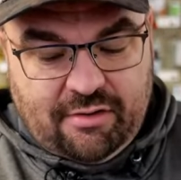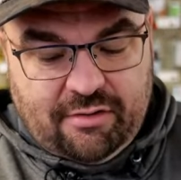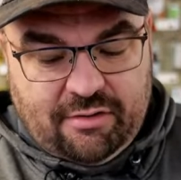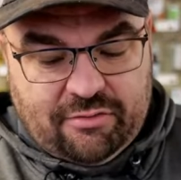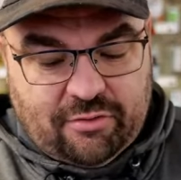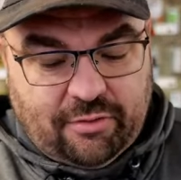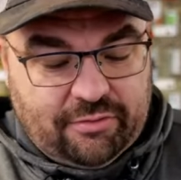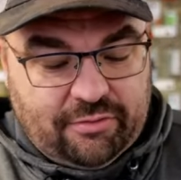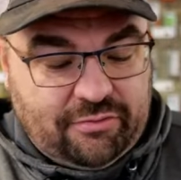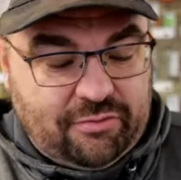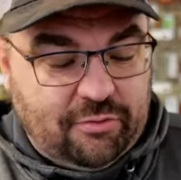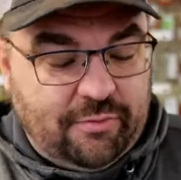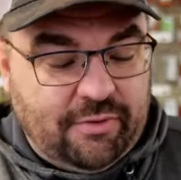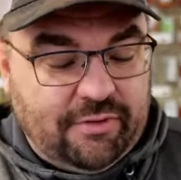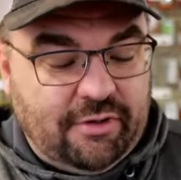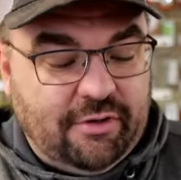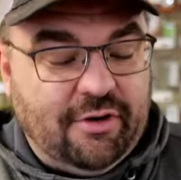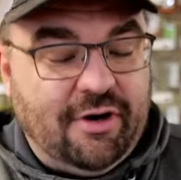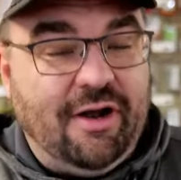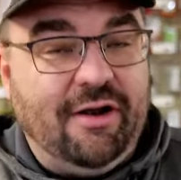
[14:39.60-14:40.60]
So assuming
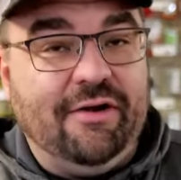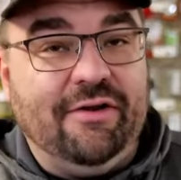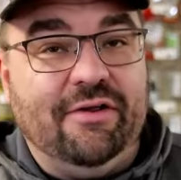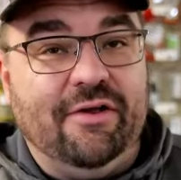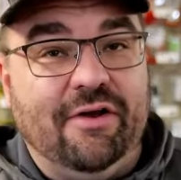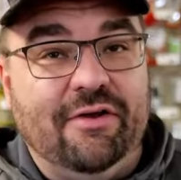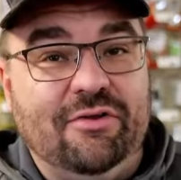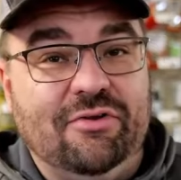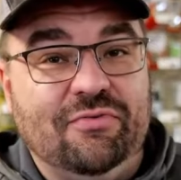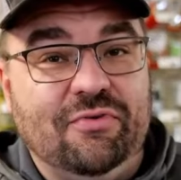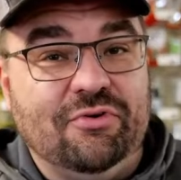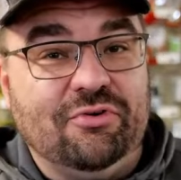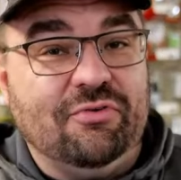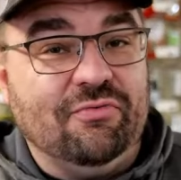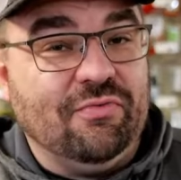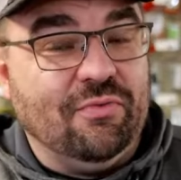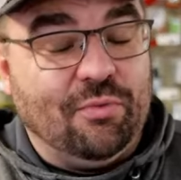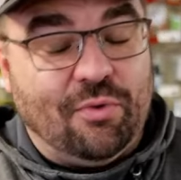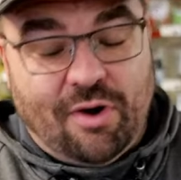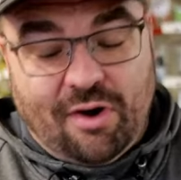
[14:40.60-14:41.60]
you're on the ice fishing
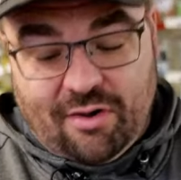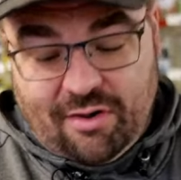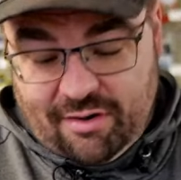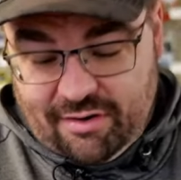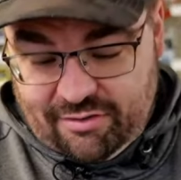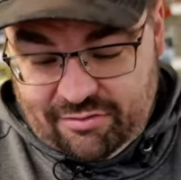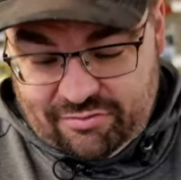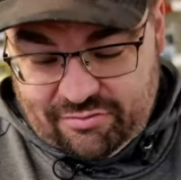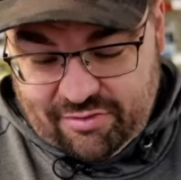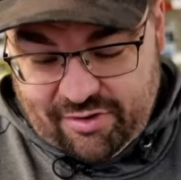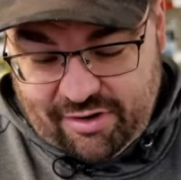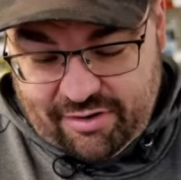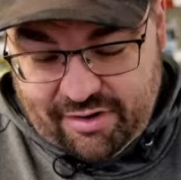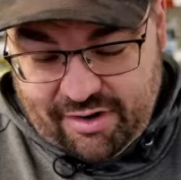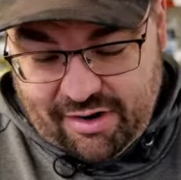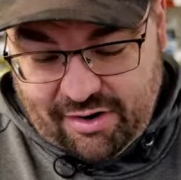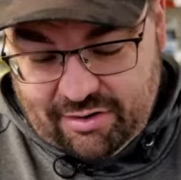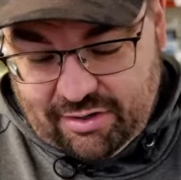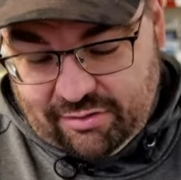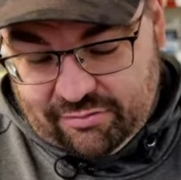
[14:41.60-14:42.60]
for walleyes right
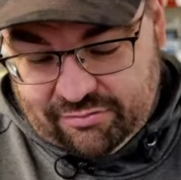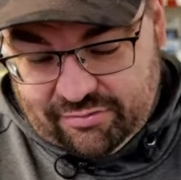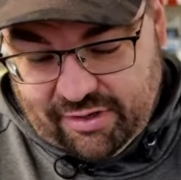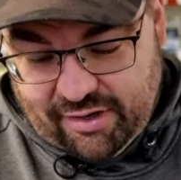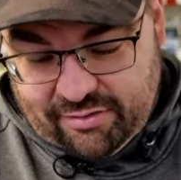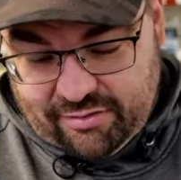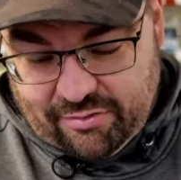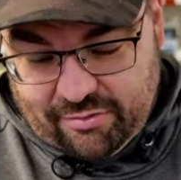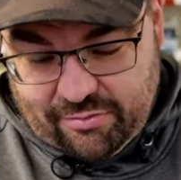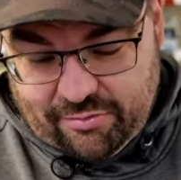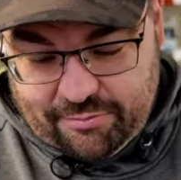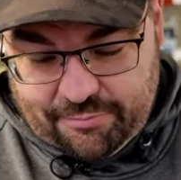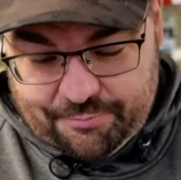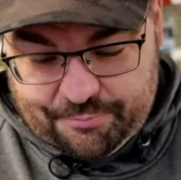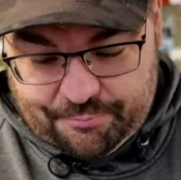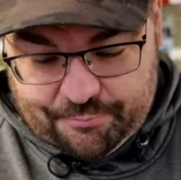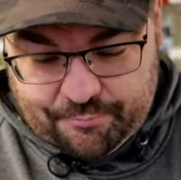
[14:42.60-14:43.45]
now, how's that going?